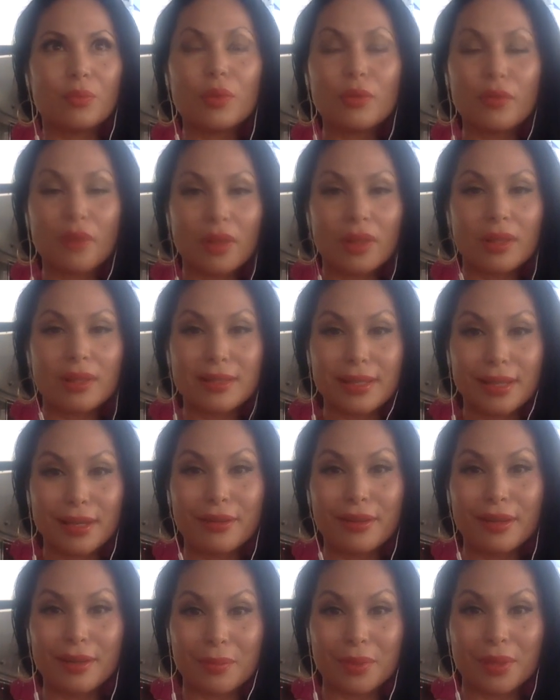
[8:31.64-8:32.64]

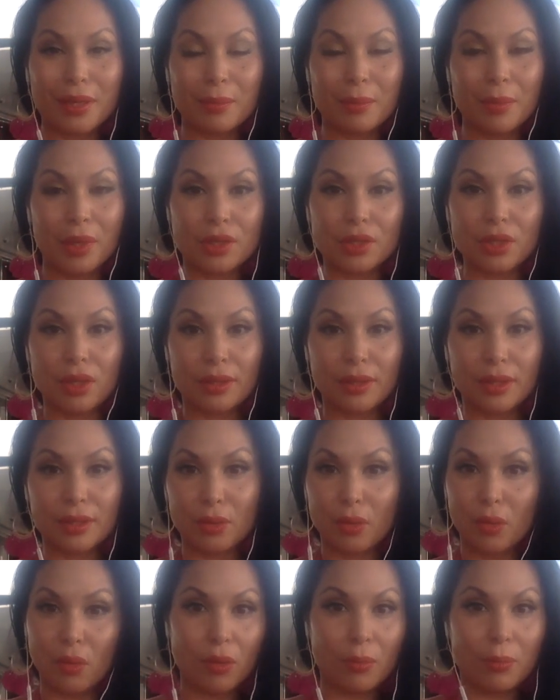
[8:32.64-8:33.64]
volunteering pretty much on
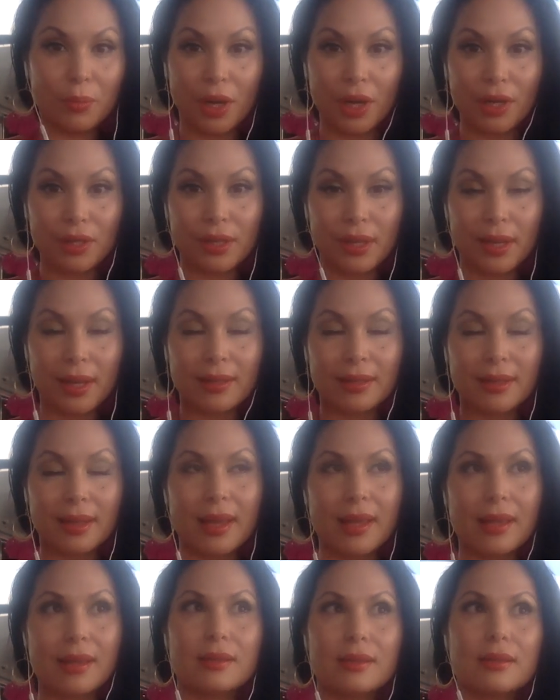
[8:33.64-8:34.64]
this whole project
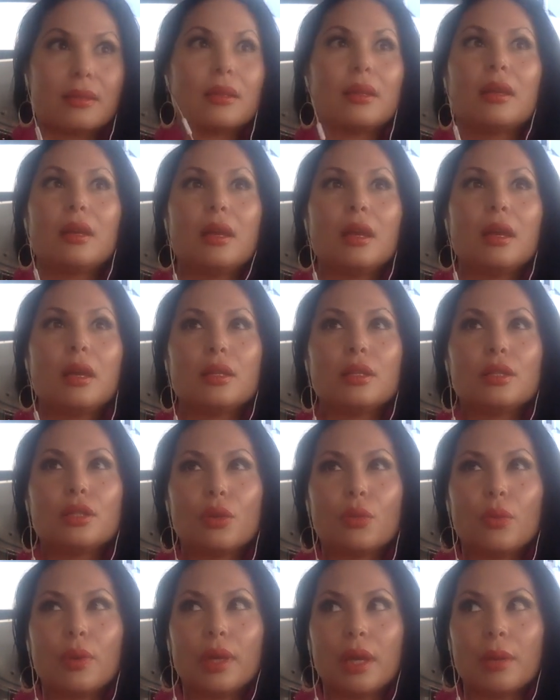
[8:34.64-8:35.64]
and
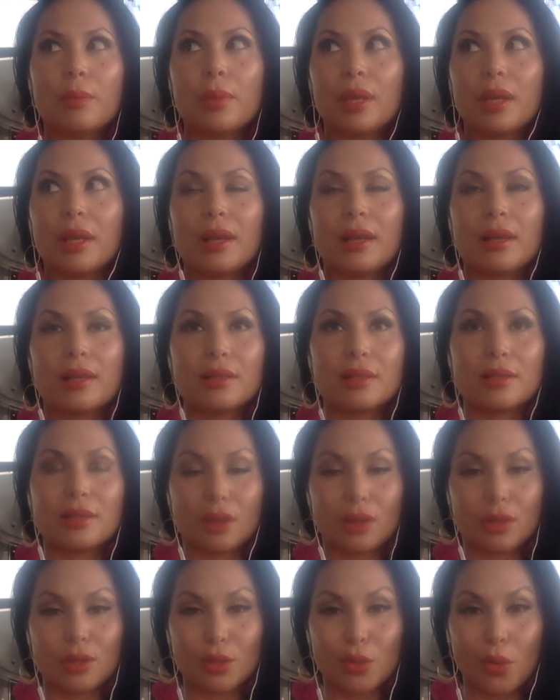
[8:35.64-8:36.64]
doing it because it's
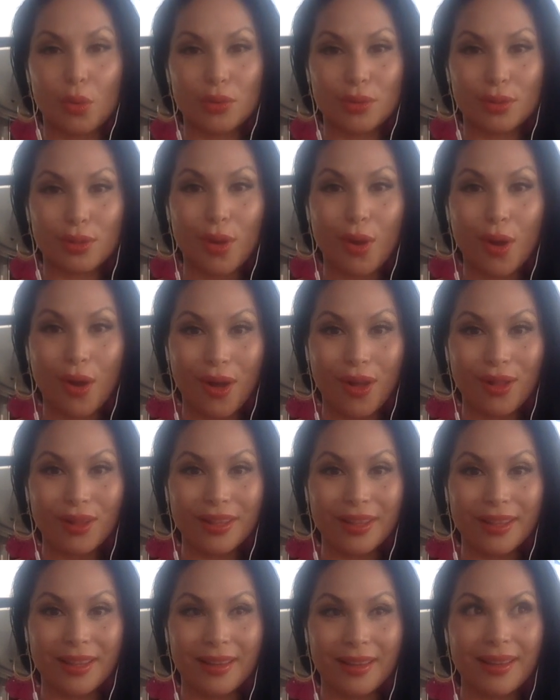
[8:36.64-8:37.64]
our soul's
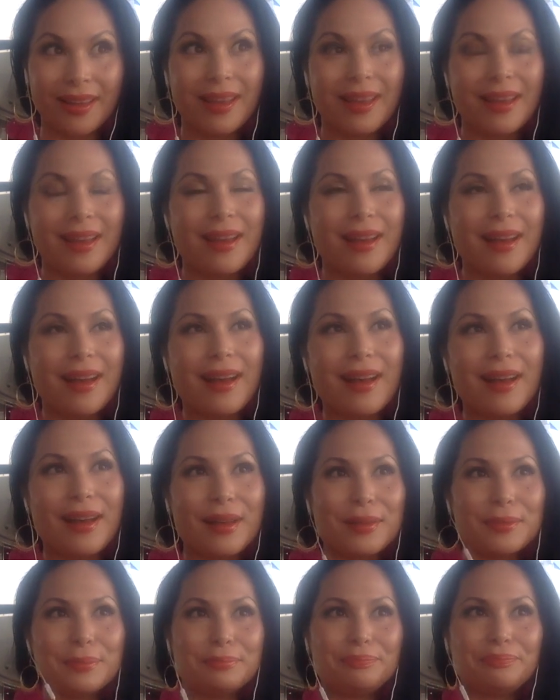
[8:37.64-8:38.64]
calling.
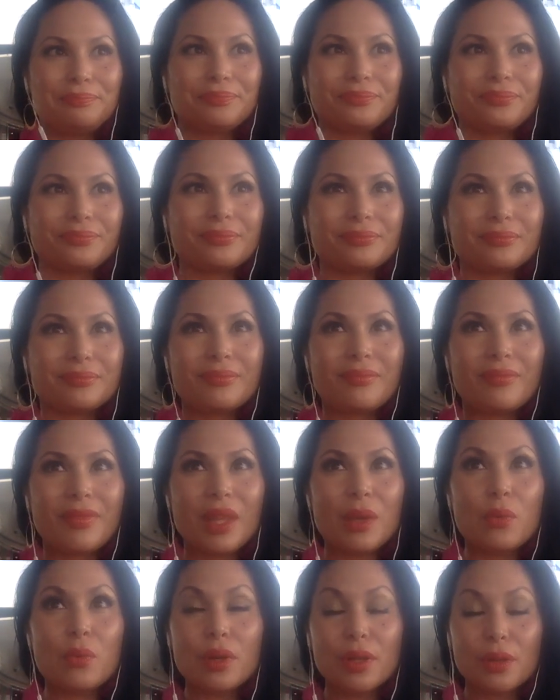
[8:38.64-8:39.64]

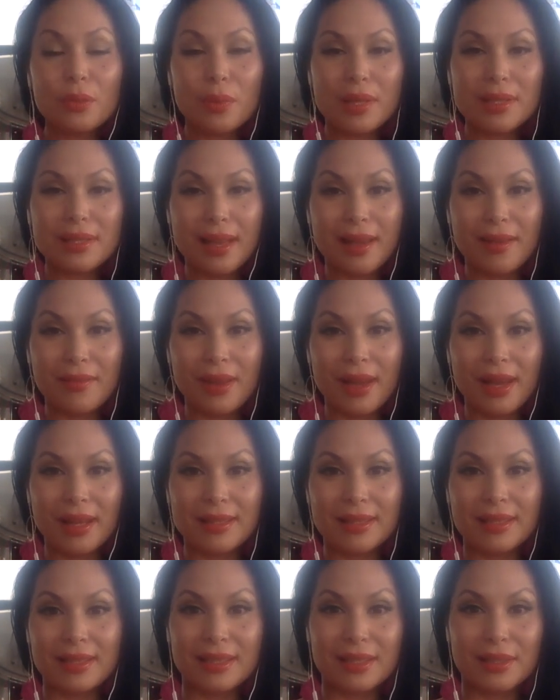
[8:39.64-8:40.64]
We're the ones that have had
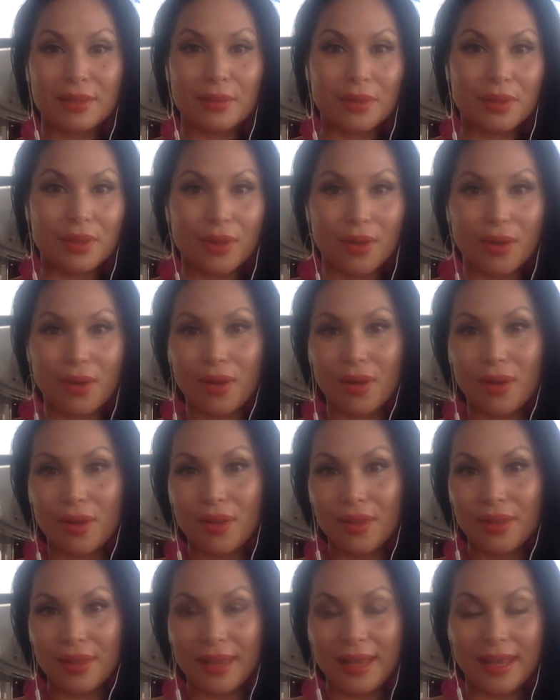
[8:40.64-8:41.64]
to deal with
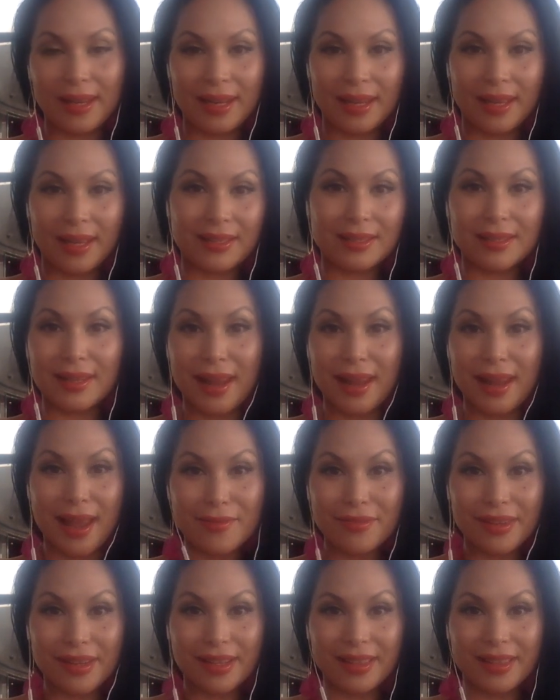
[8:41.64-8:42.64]
all the headaches and
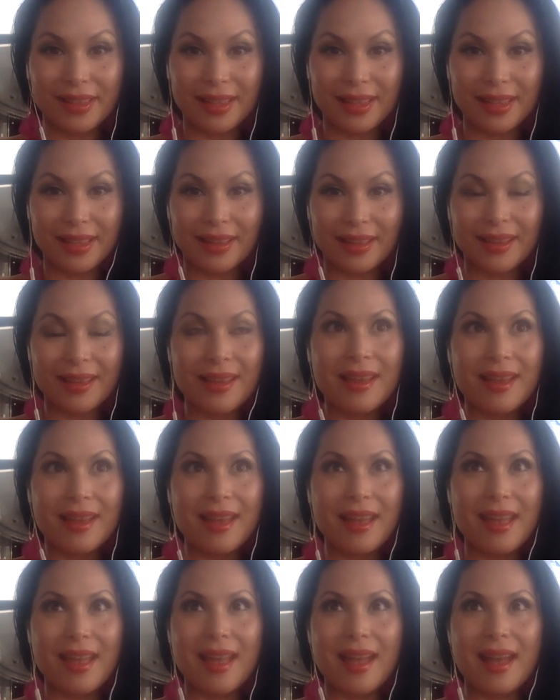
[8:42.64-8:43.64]
everything,
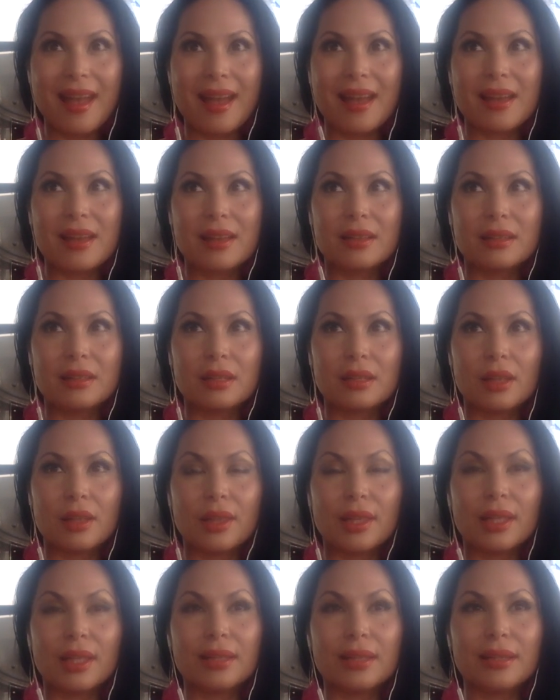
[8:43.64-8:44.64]
and
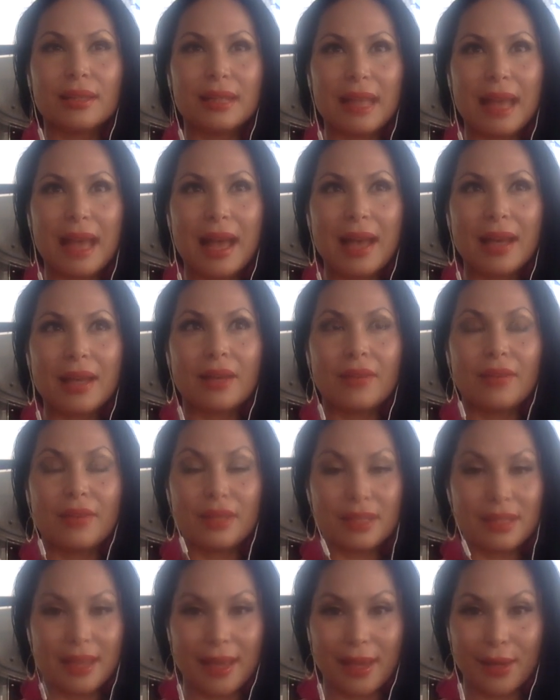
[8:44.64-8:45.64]
the lack of
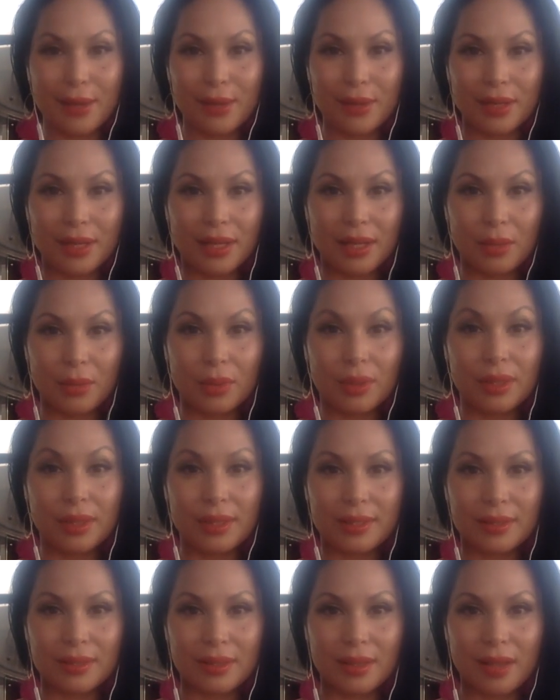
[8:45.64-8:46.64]
integrity with
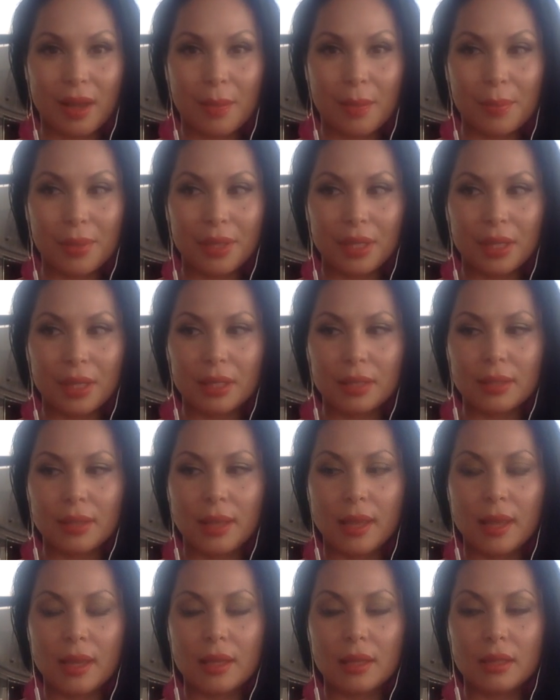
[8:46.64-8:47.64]
these companies.
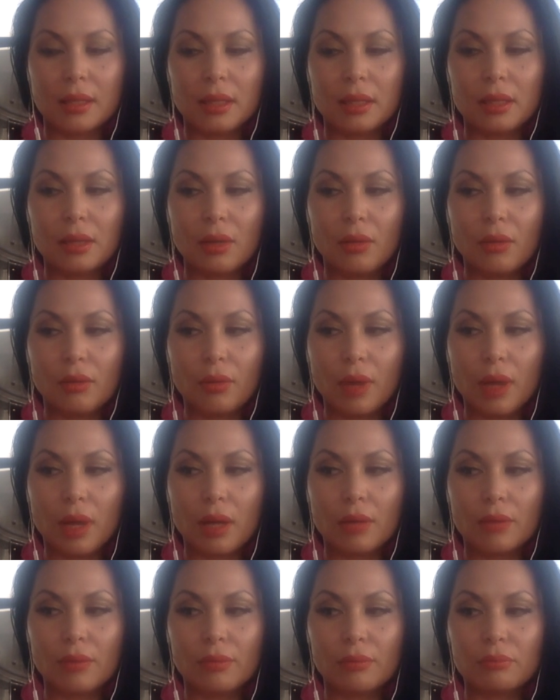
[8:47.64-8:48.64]
And,
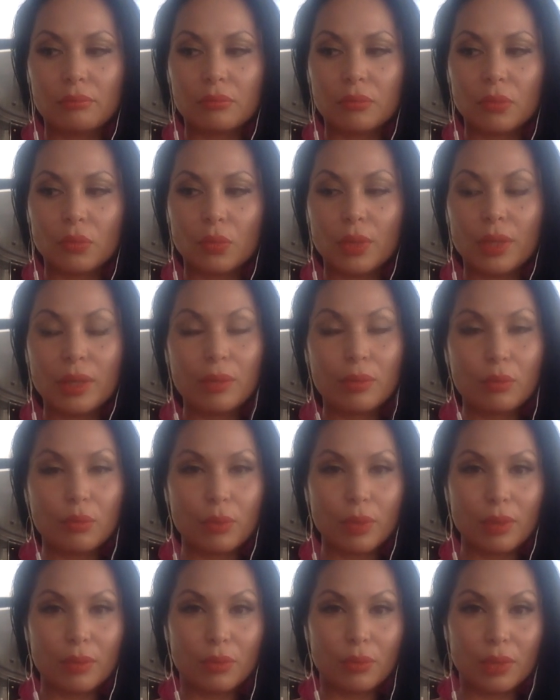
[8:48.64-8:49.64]

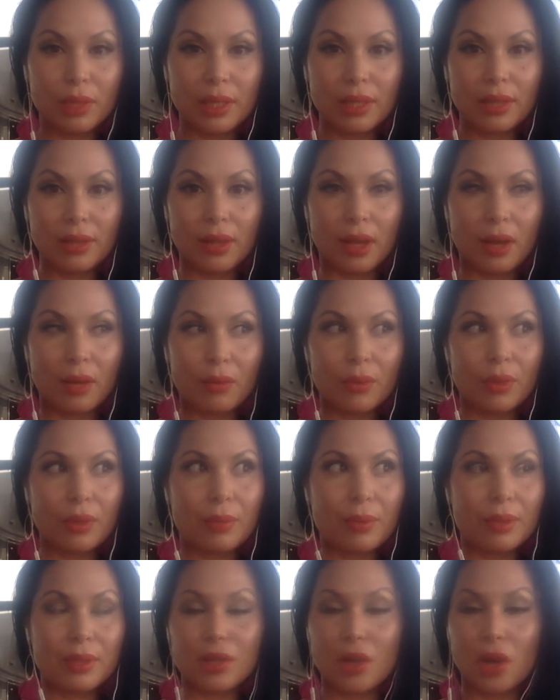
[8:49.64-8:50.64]
we really thought we've
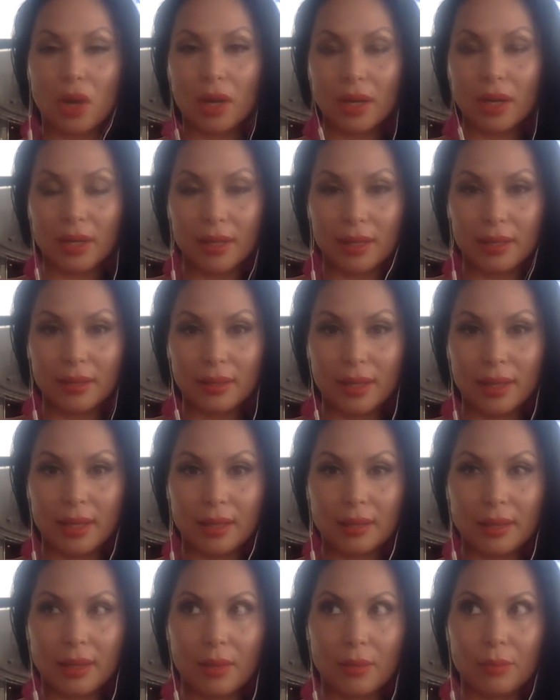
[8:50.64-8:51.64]
been targeted like
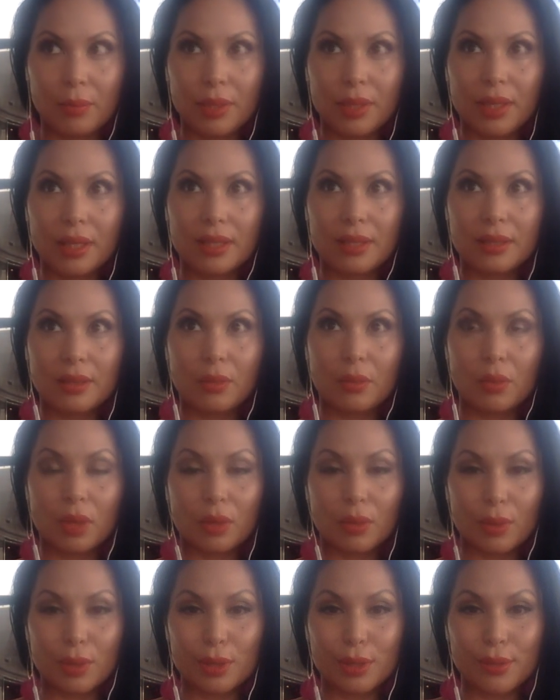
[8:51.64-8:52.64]
that because the
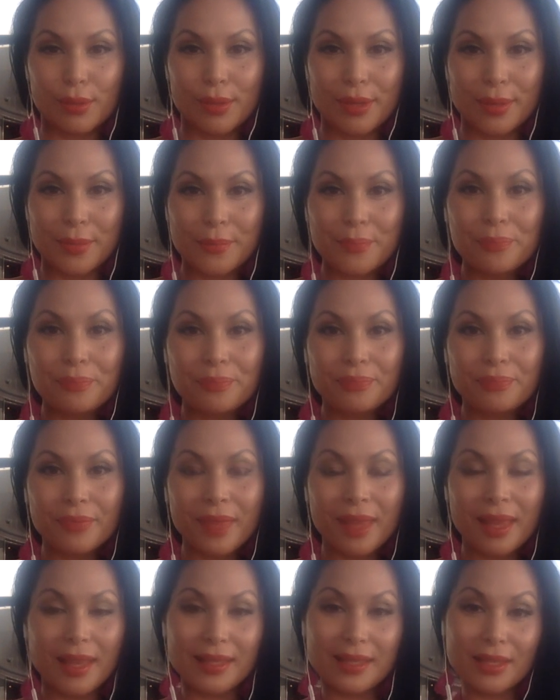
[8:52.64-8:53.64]
work we're doing
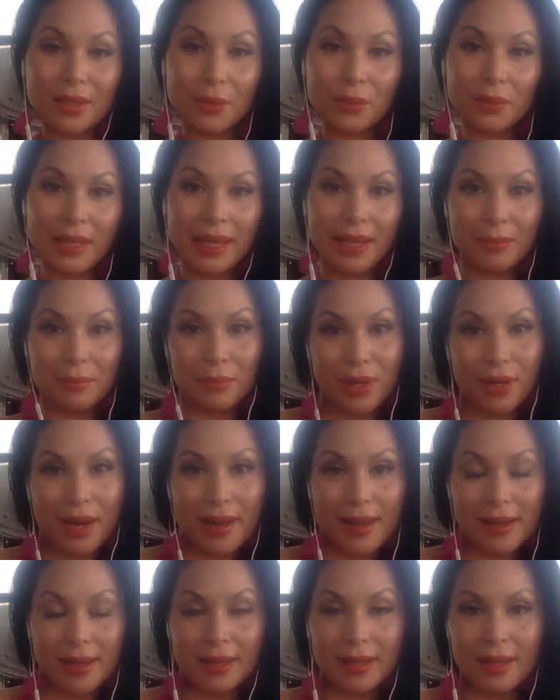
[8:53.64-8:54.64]
is so light and
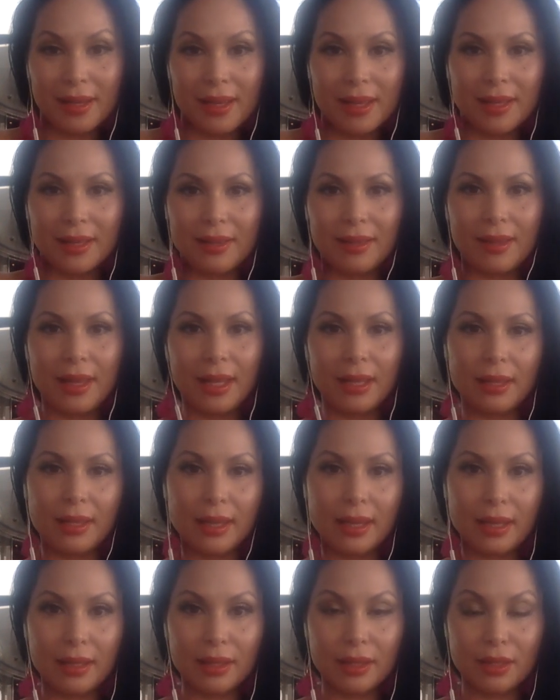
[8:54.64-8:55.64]
bright that
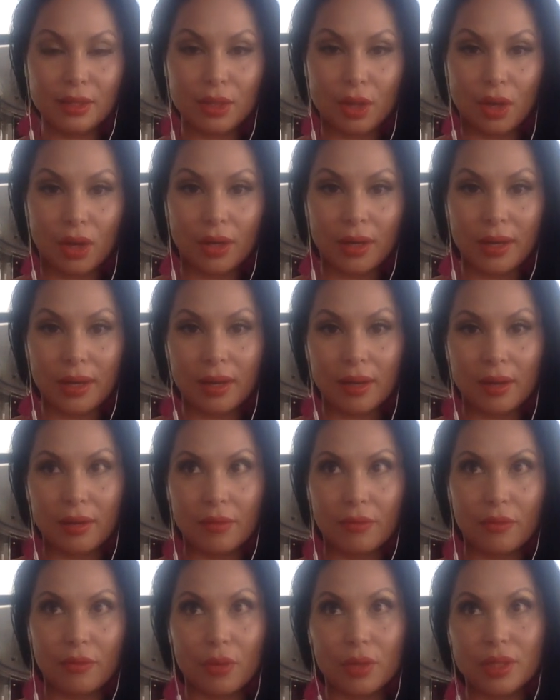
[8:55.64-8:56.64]
like the dark
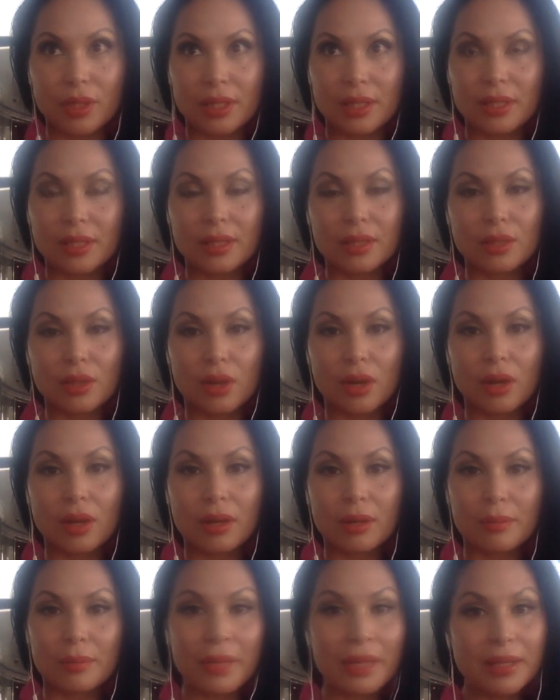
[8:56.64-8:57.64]
forces, the dark
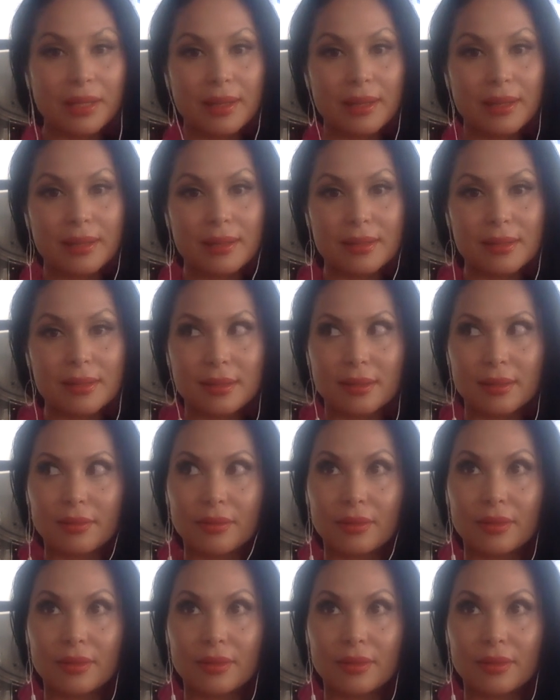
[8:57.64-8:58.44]
minions,